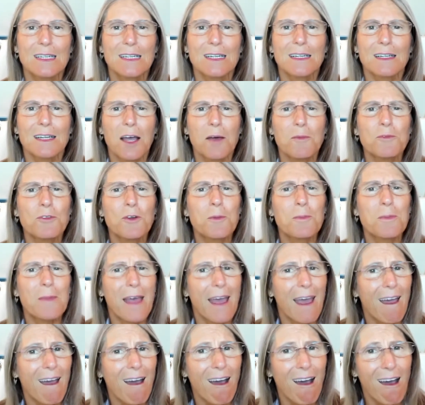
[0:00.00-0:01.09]
come from
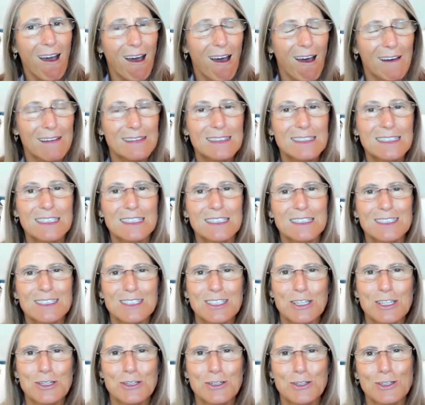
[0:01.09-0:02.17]
their heart
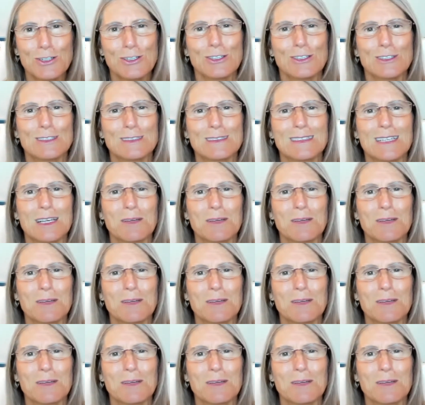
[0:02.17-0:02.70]
to yours,